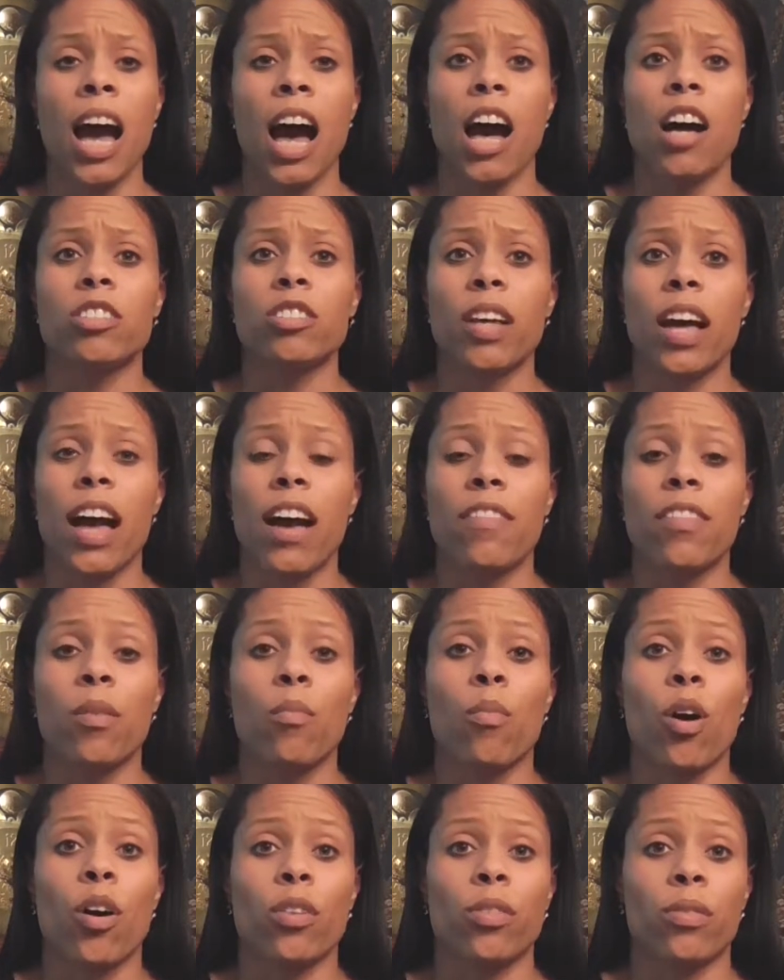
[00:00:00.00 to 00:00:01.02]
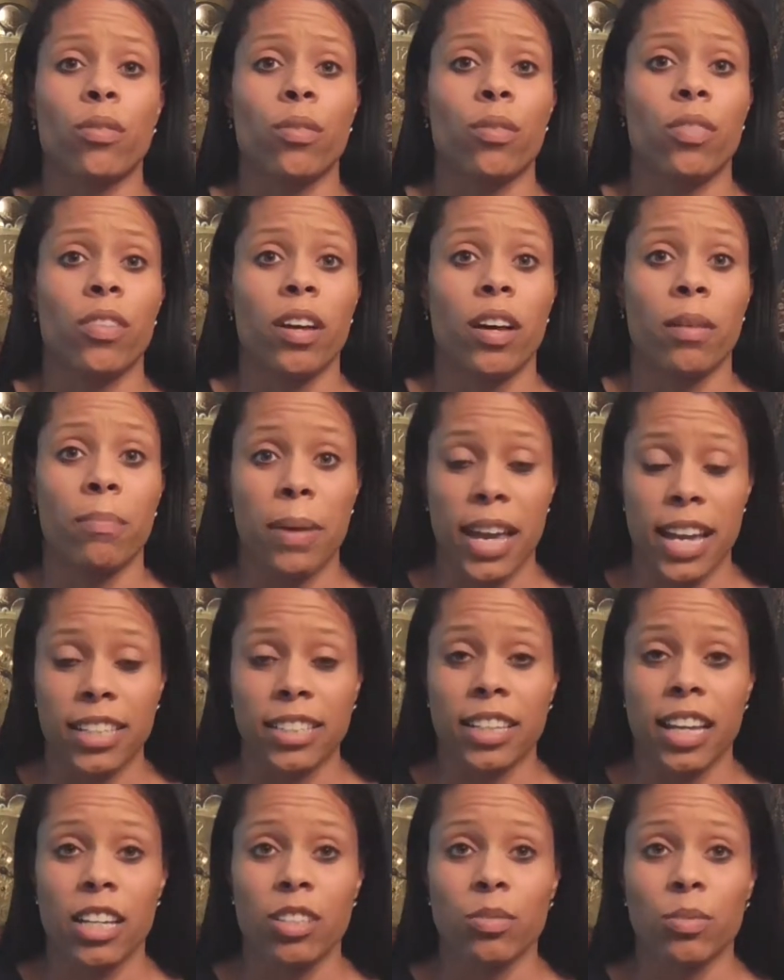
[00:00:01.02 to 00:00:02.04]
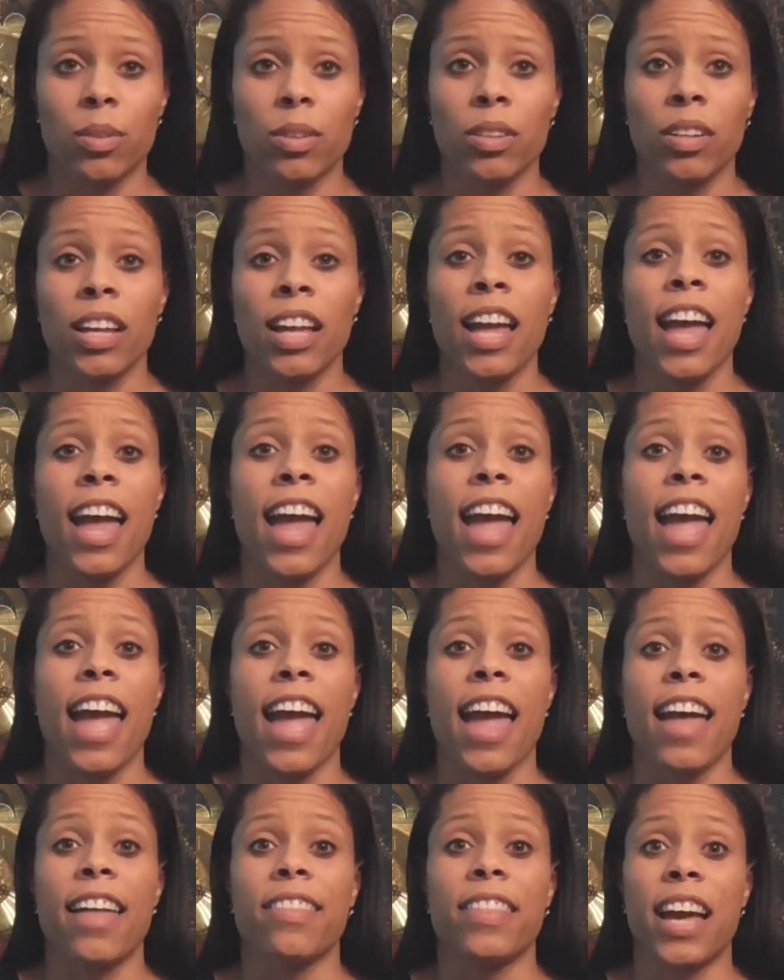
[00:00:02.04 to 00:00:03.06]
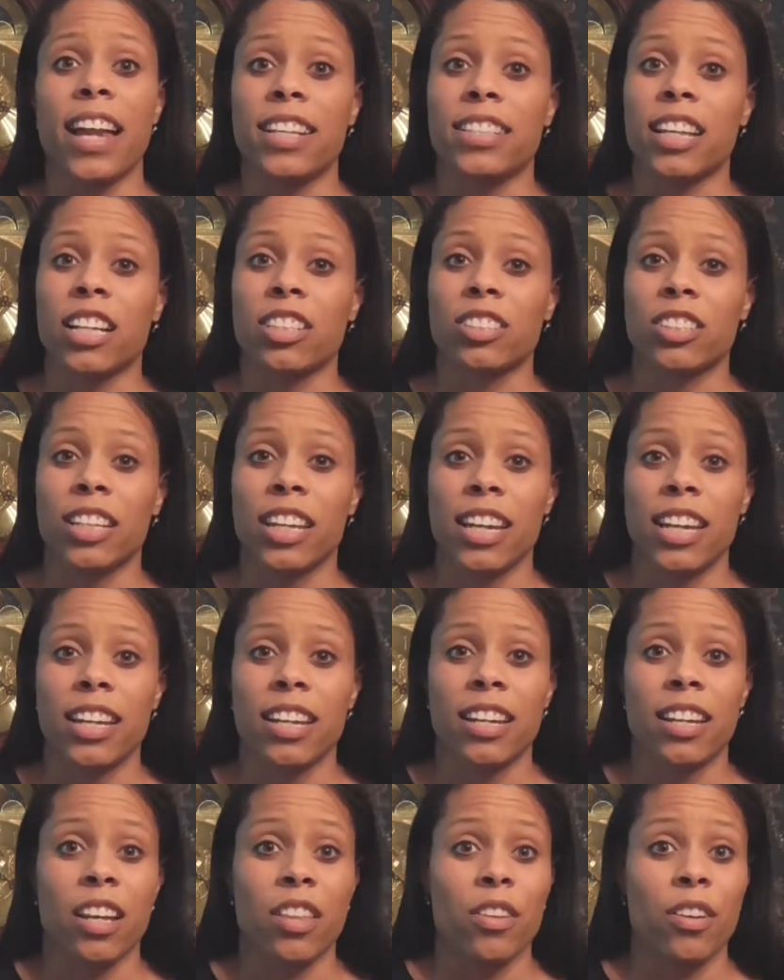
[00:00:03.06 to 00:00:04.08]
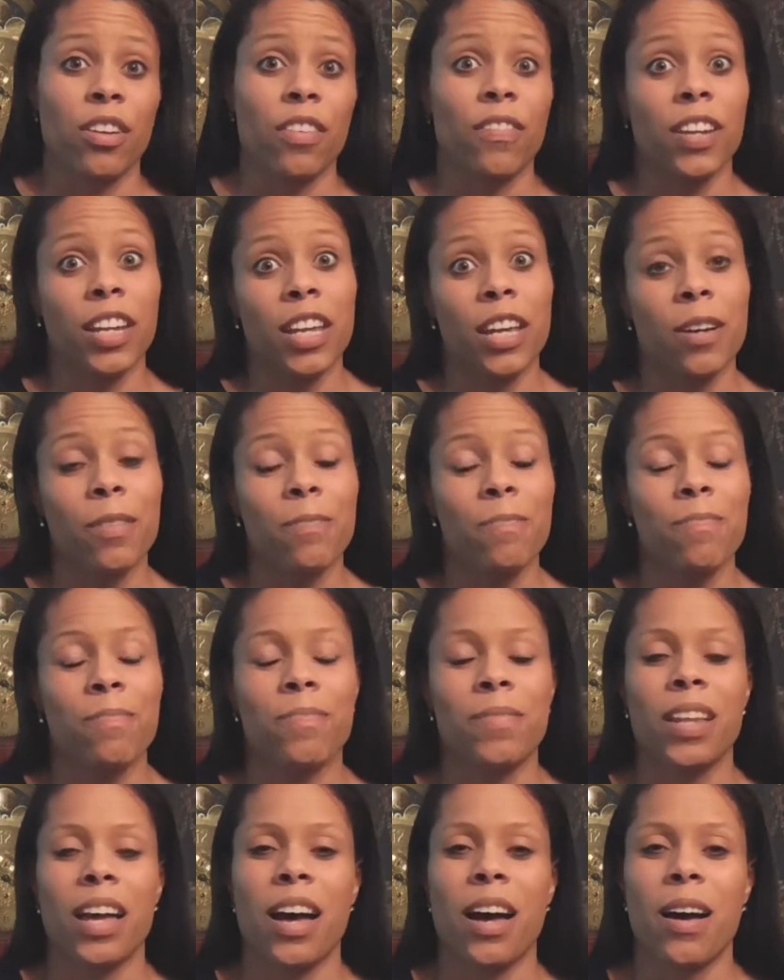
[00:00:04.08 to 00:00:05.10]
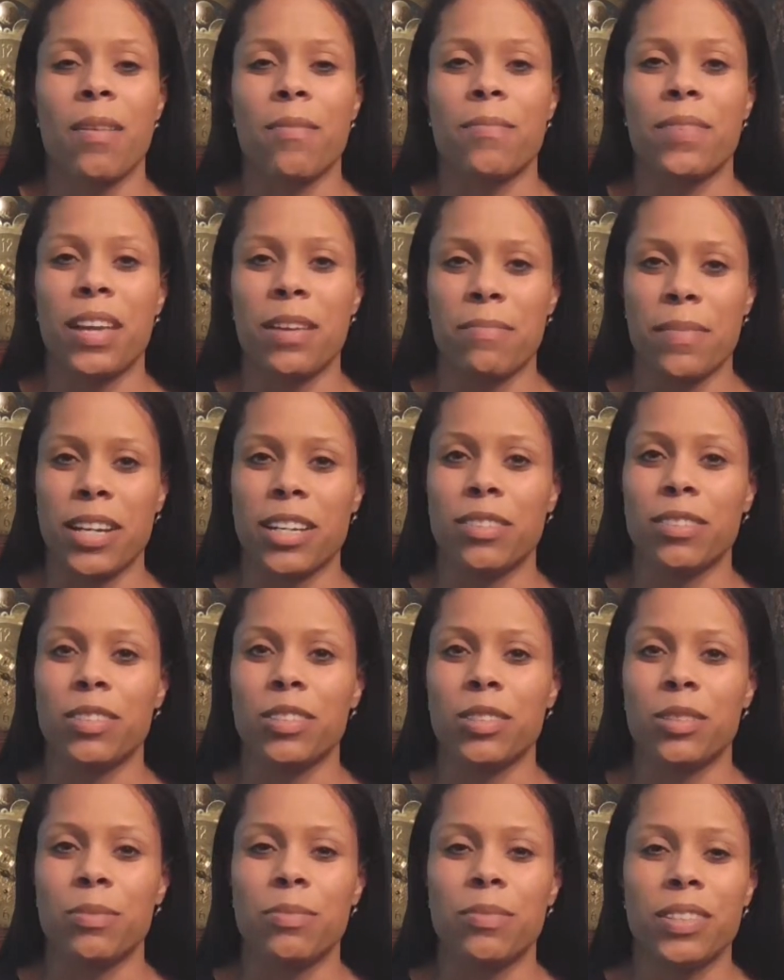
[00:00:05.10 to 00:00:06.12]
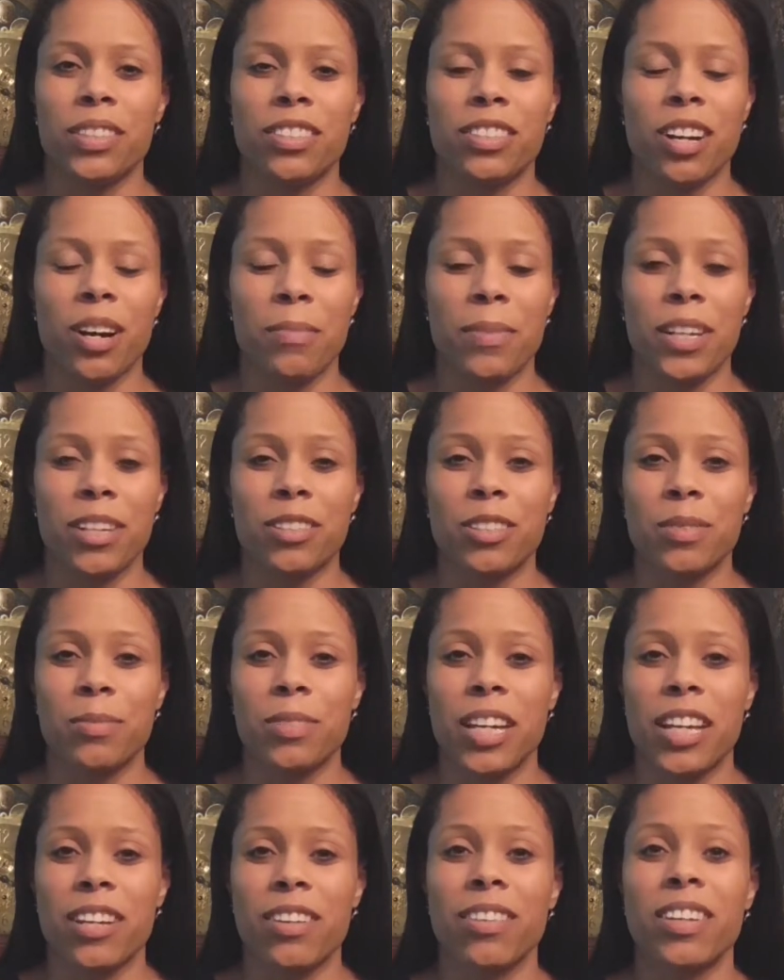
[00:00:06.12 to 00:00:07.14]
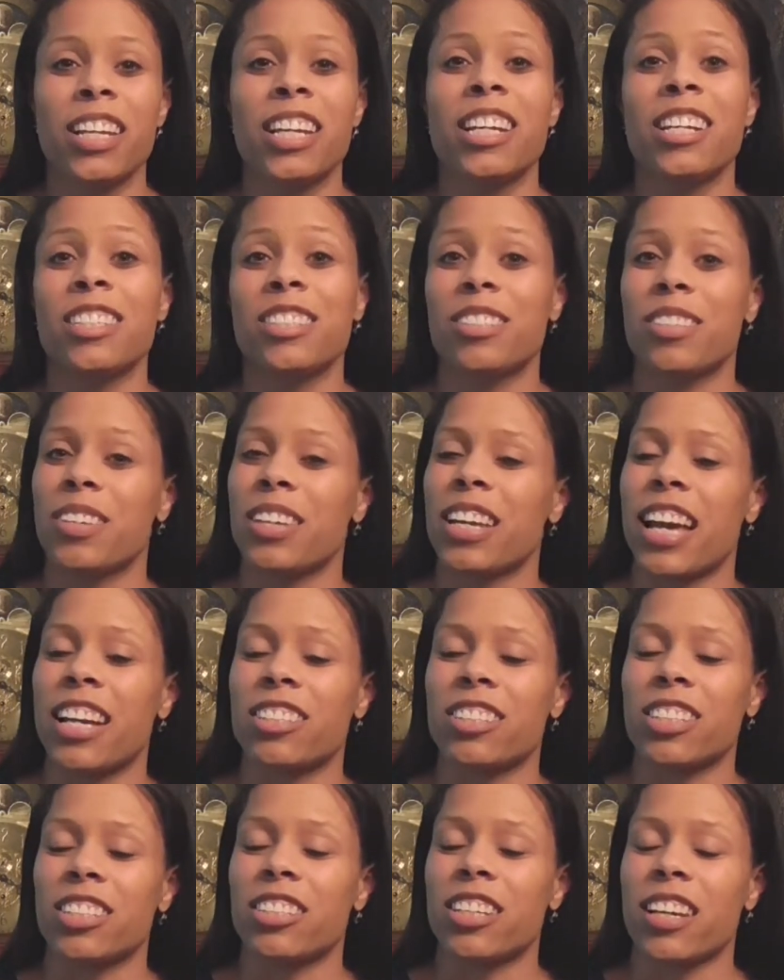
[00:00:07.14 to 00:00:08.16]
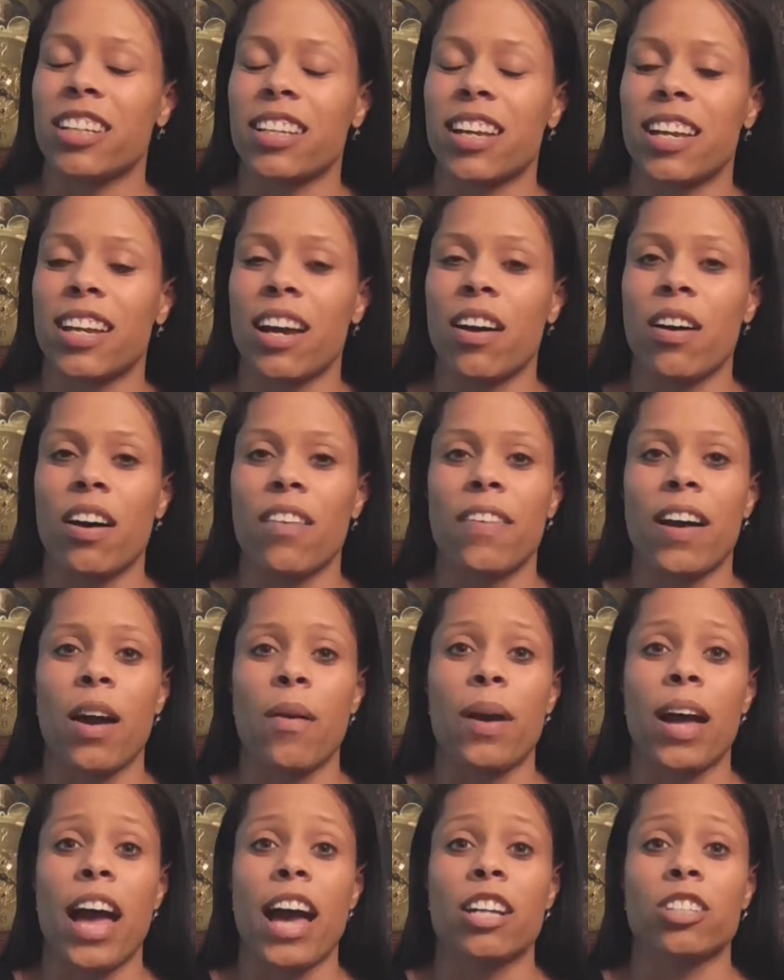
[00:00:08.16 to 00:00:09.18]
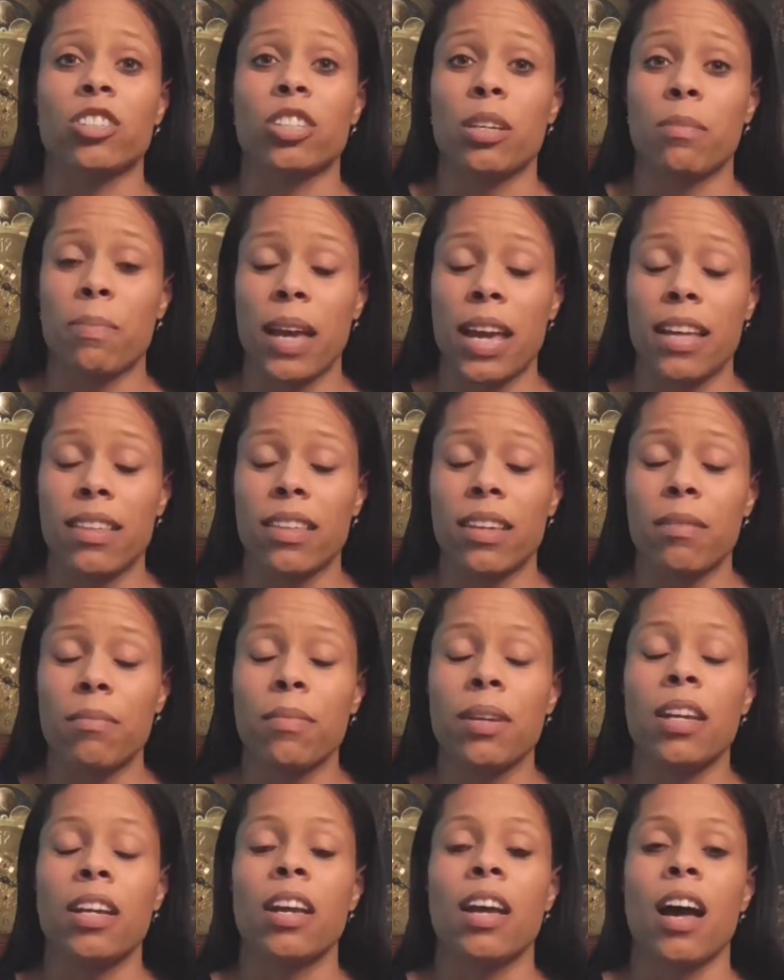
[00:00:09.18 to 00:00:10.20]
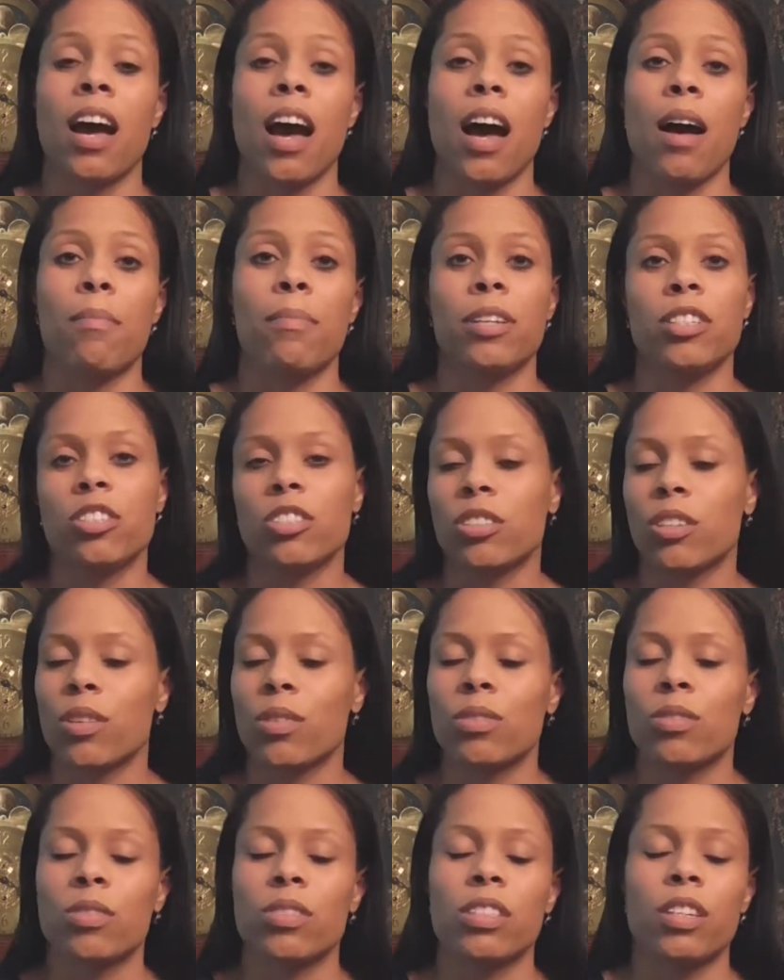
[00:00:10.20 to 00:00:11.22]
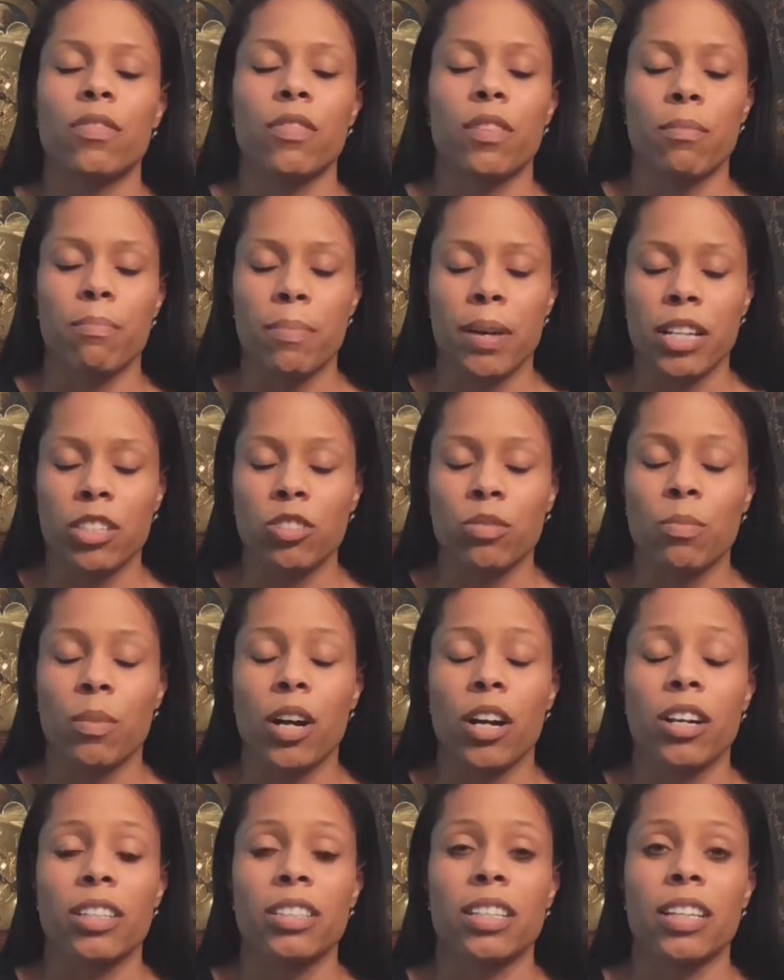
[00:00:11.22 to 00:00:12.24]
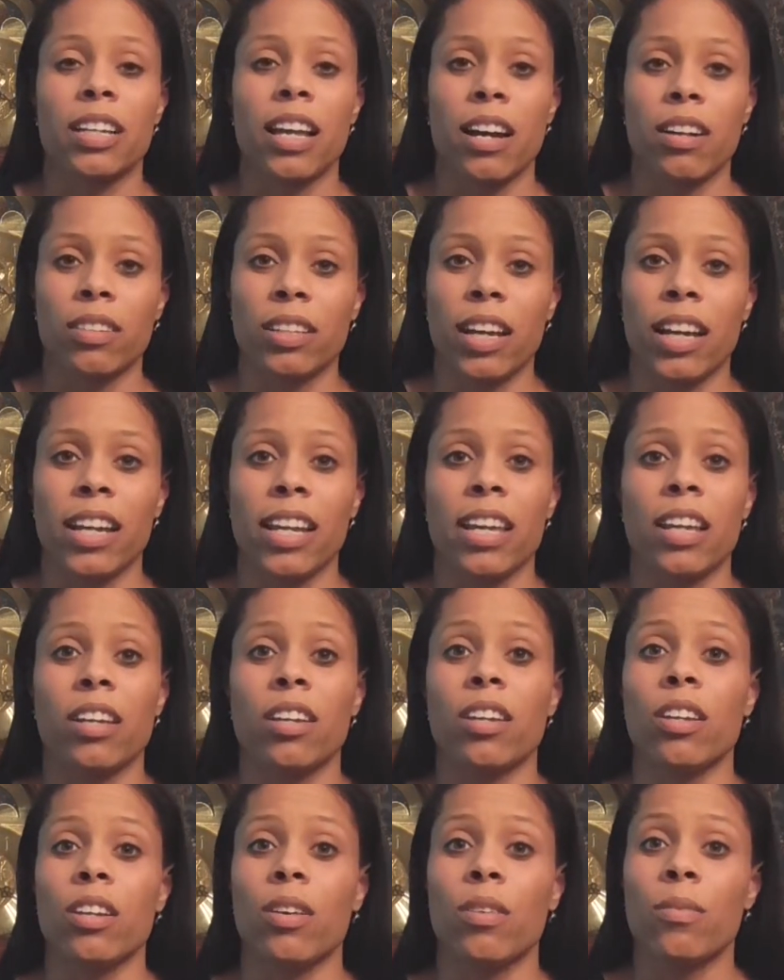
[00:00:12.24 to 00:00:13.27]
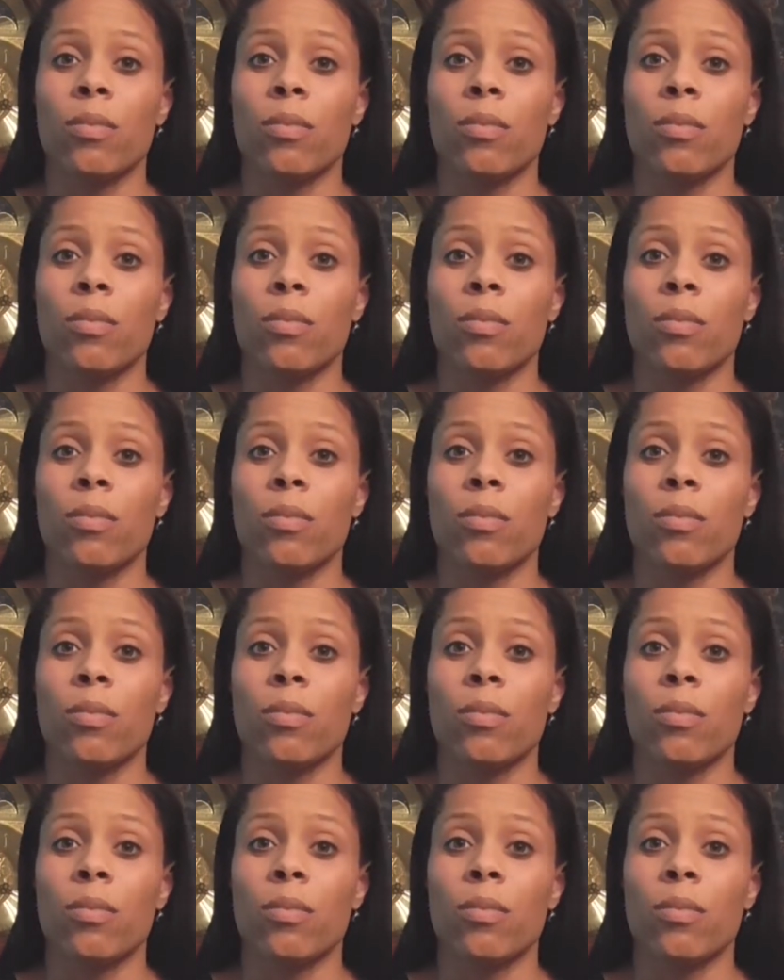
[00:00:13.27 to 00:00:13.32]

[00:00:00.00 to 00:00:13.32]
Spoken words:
I also have them walk through the pay schedule, and that is actually in another video on my YouTube channel, so you can actually check that out of how I actually pay them. But it just goes through the different benchmarks and outlining,